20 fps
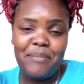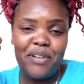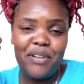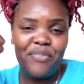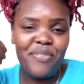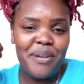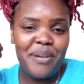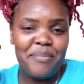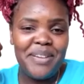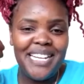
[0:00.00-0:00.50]
a
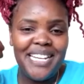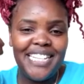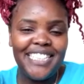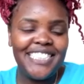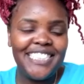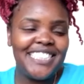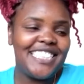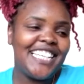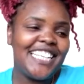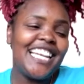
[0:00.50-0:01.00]

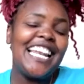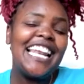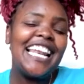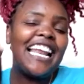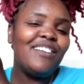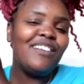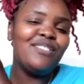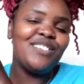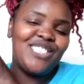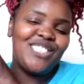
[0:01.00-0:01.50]
feminist in
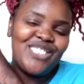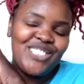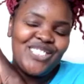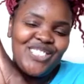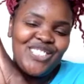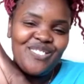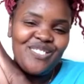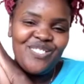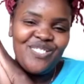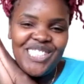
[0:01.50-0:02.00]
love with
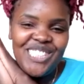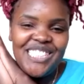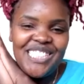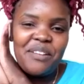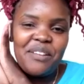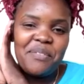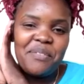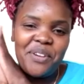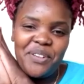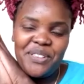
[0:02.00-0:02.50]
social media
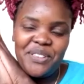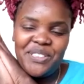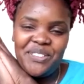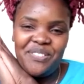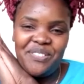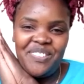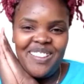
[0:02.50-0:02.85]
because of